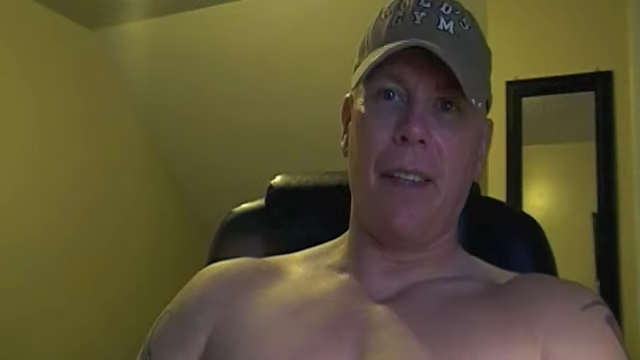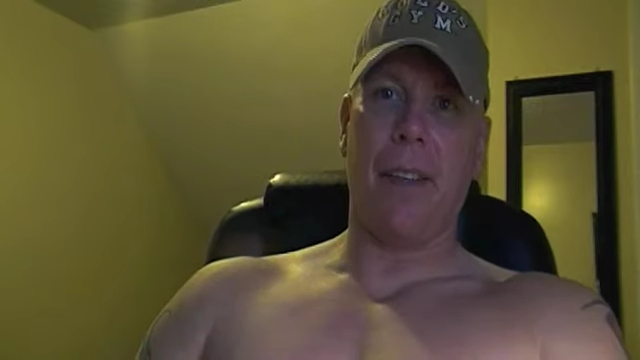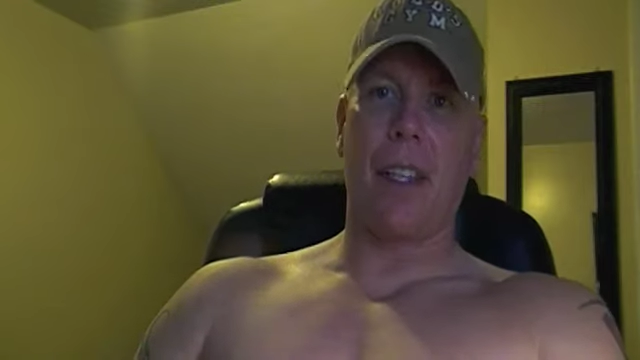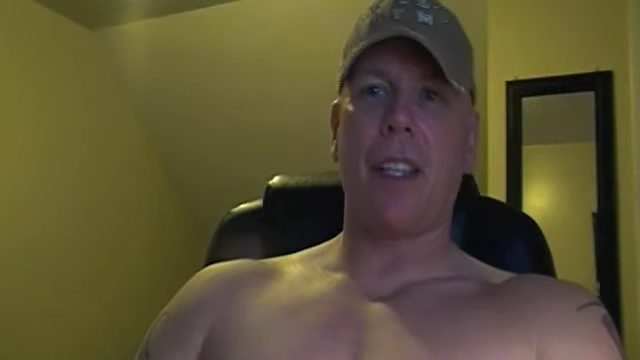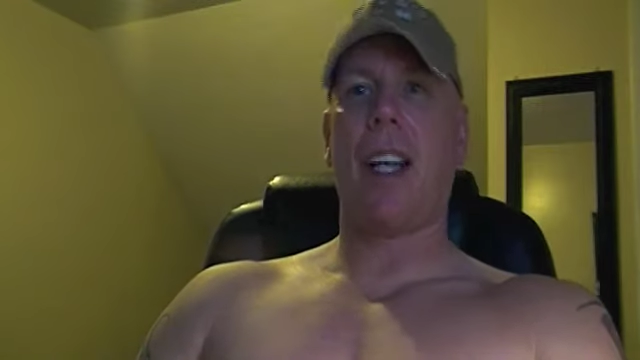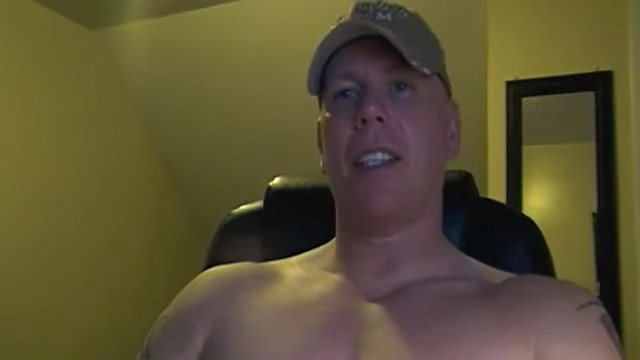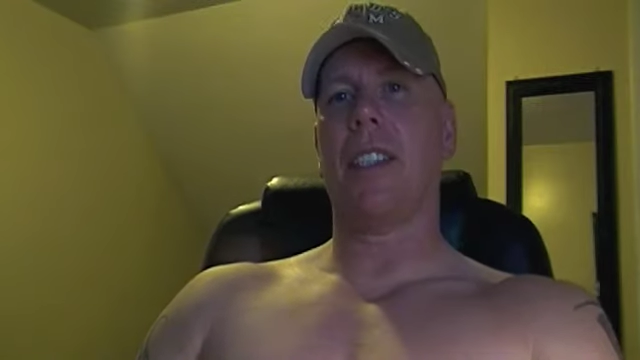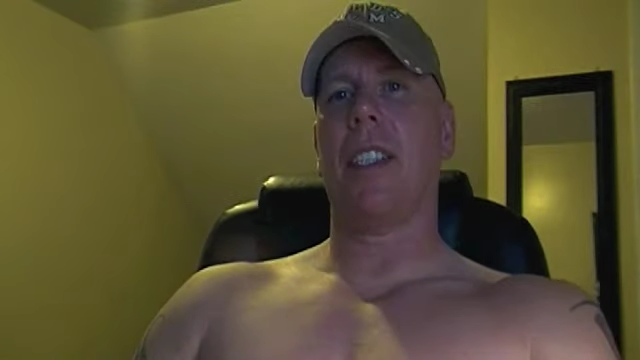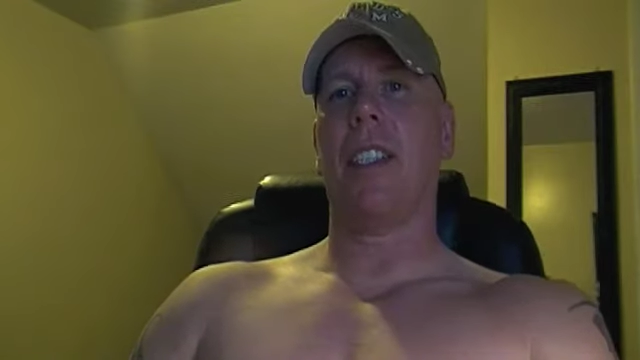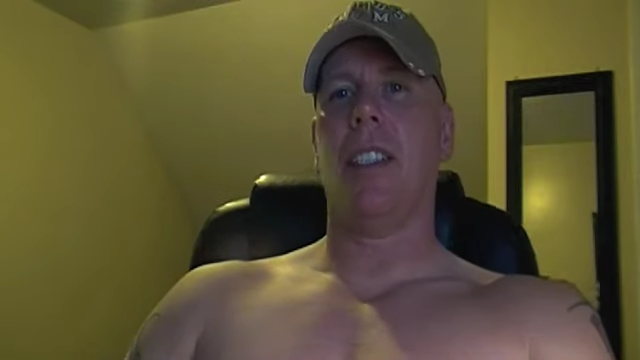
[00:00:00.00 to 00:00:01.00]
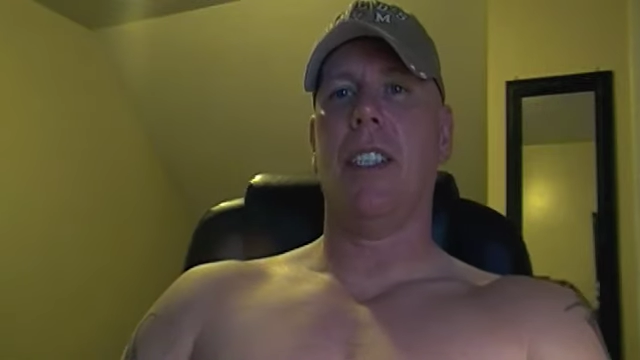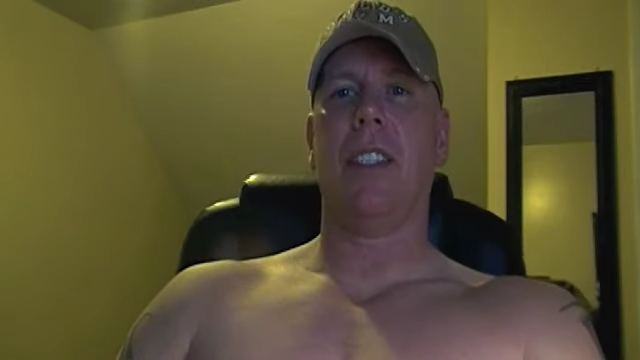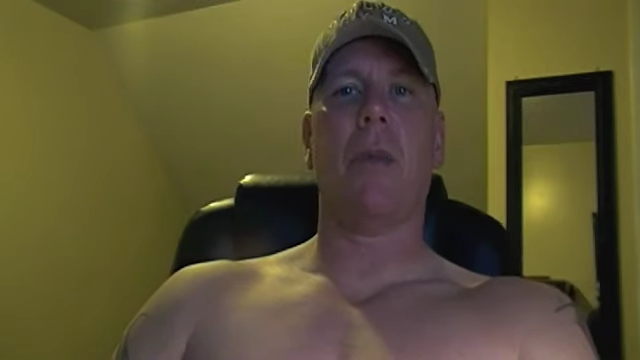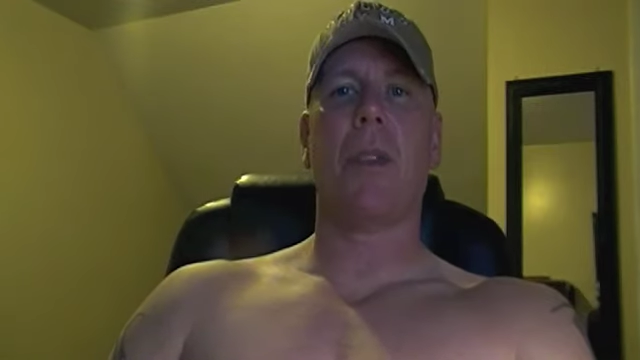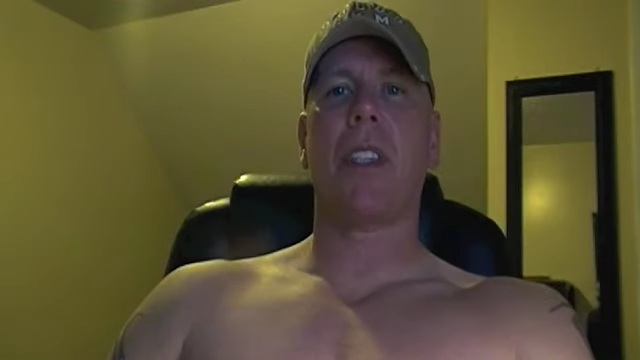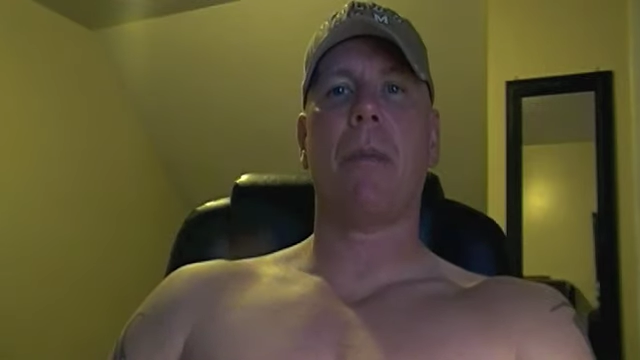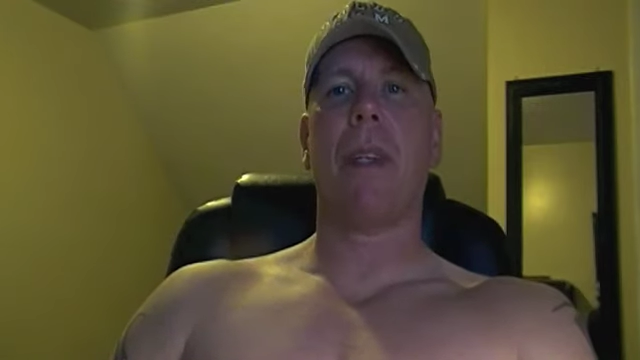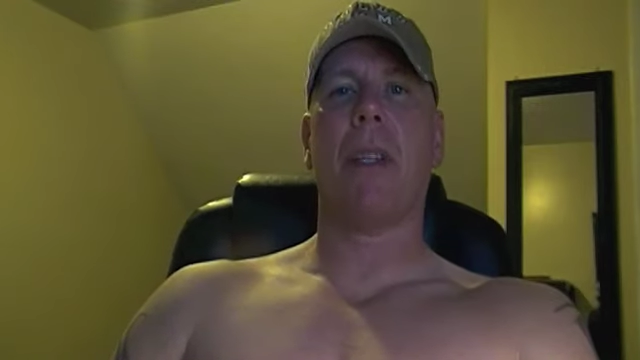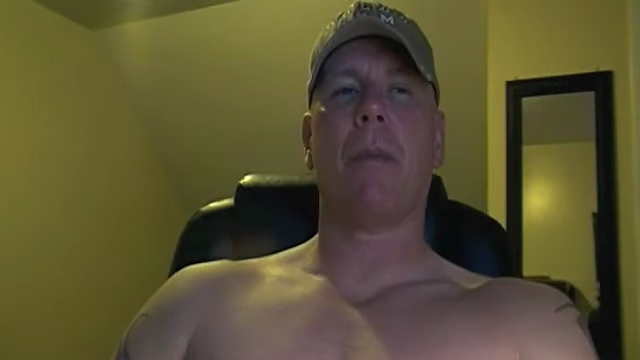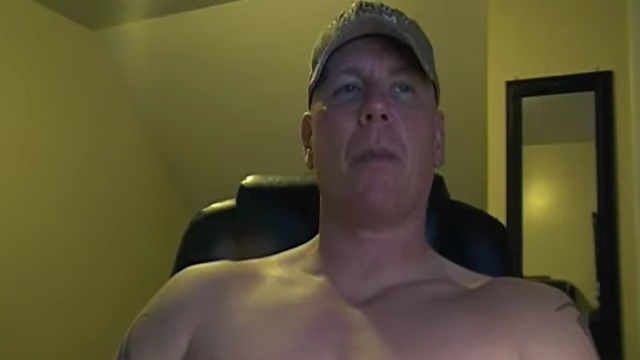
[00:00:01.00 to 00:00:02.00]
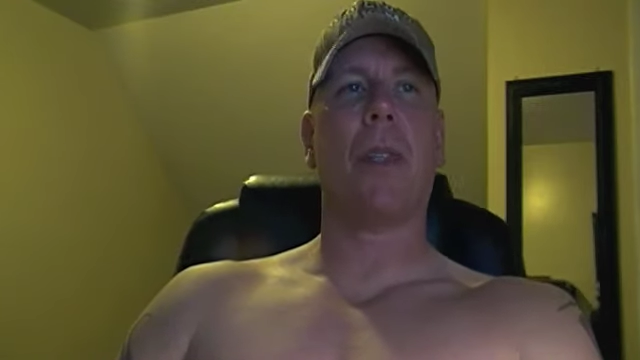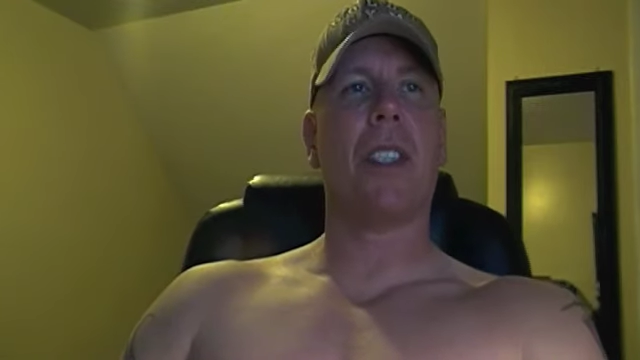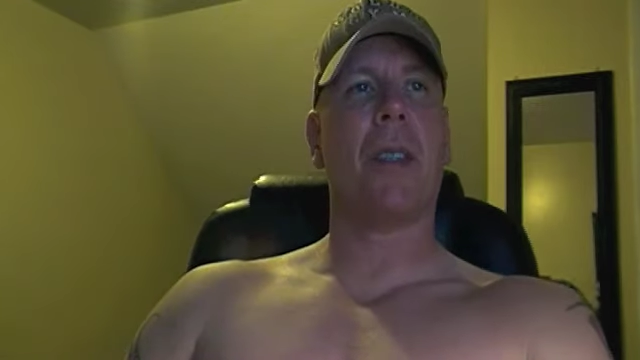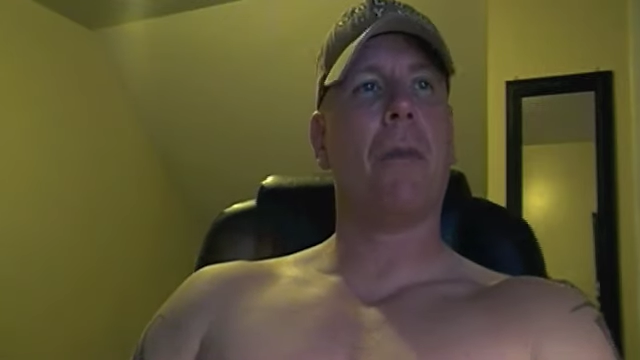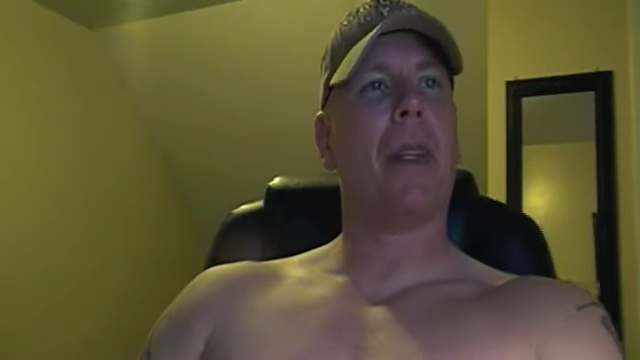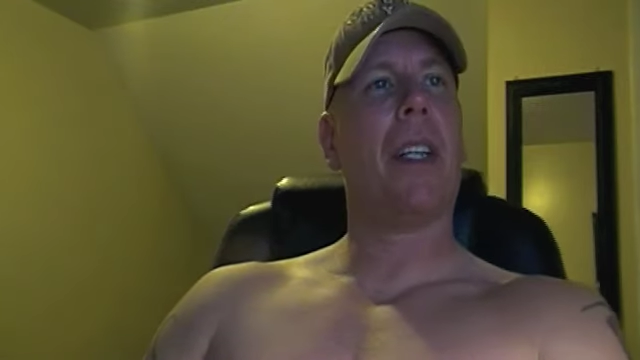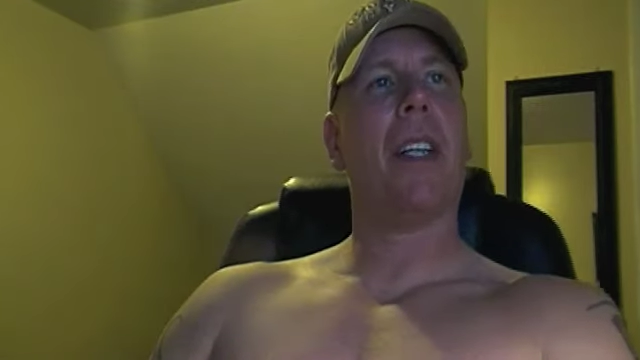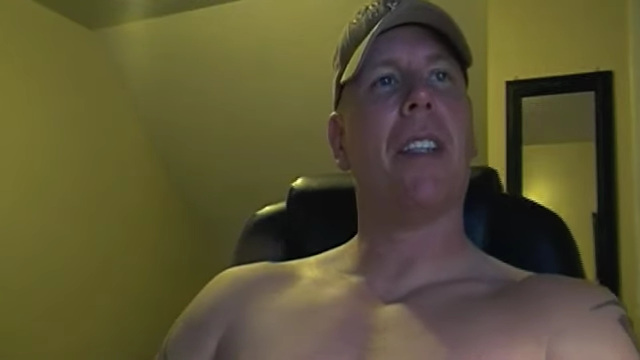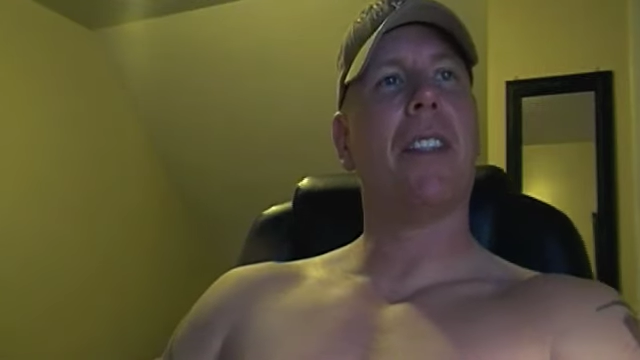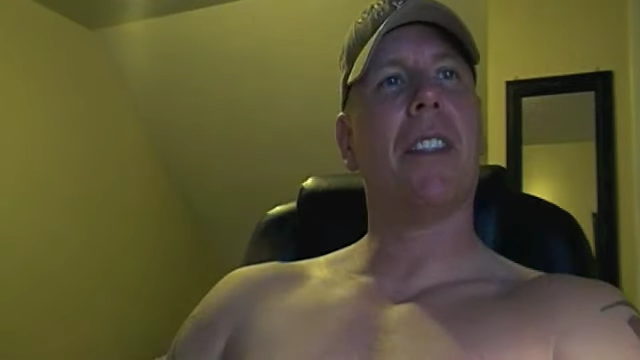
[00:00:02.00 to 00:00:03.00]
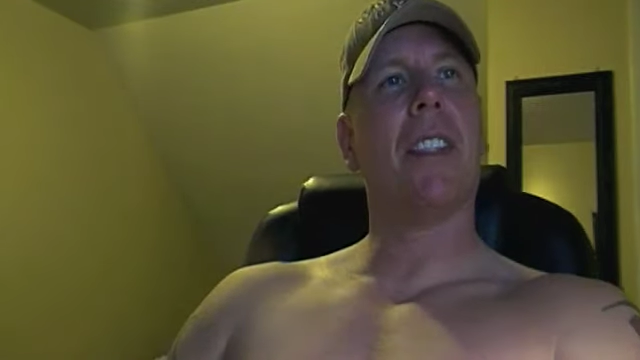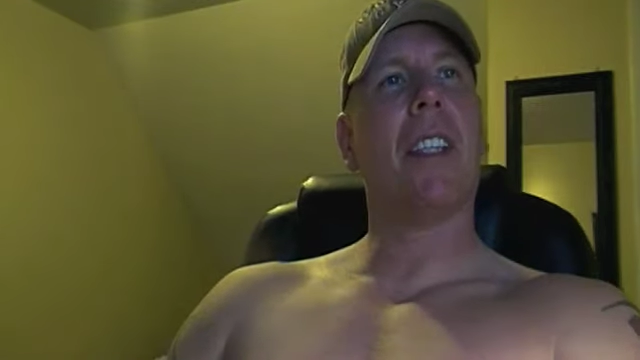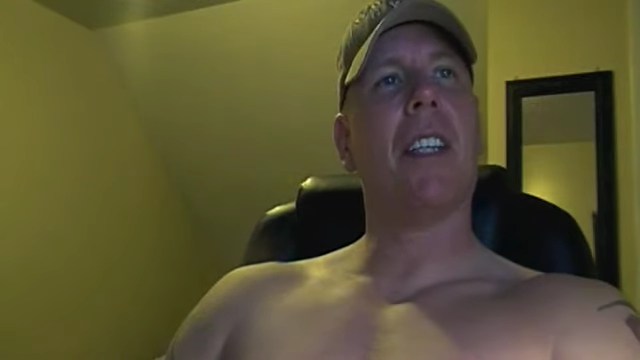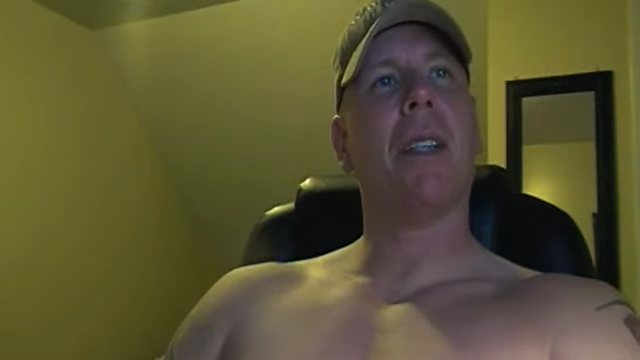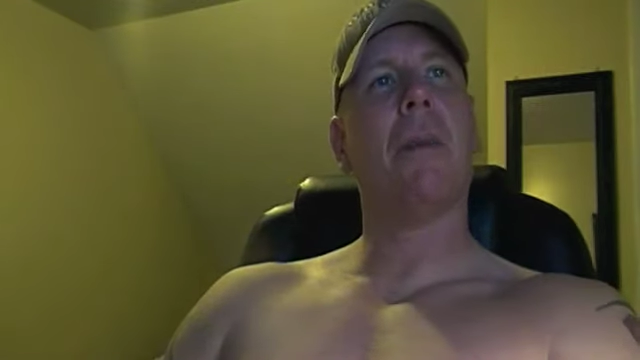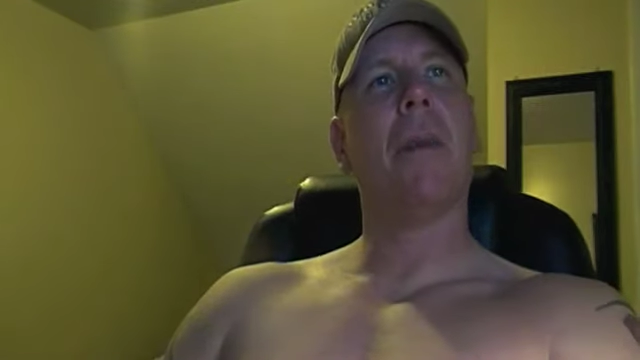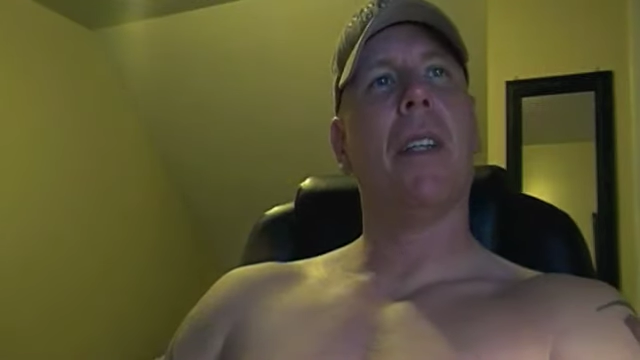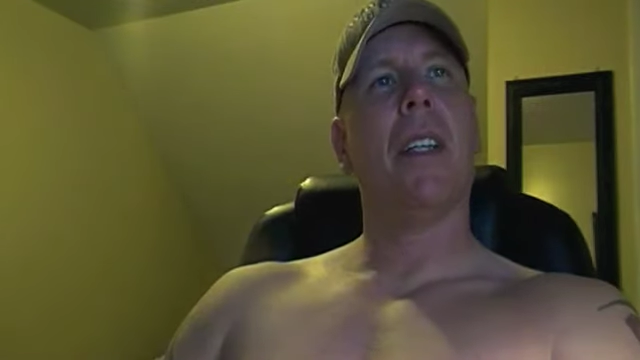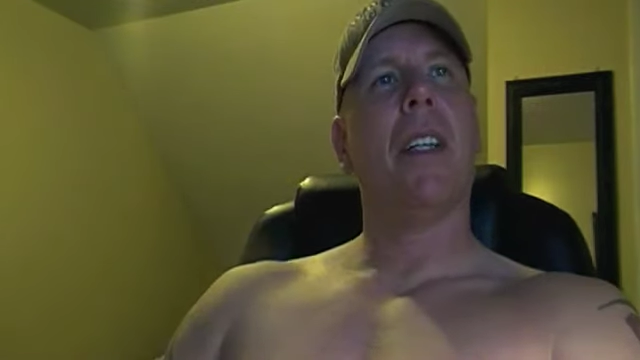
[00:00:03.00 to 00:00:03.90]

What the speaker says: in the closet is almost like being in prison, because you